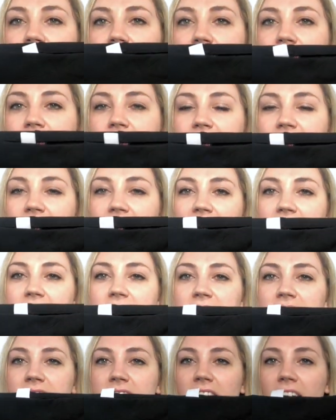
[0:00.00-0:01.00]
is
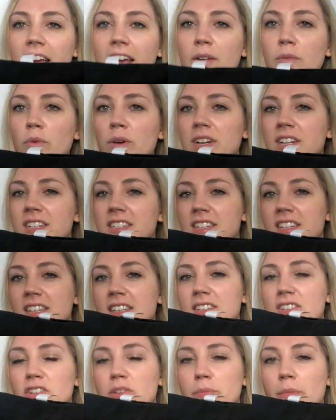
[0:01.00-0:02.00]
this? And what is
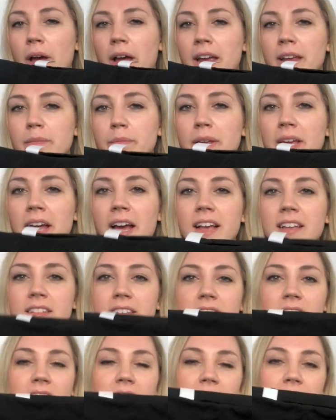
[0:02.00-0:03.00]
this, you might be
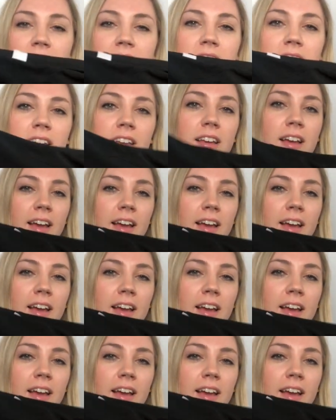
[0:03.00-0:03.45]
asking?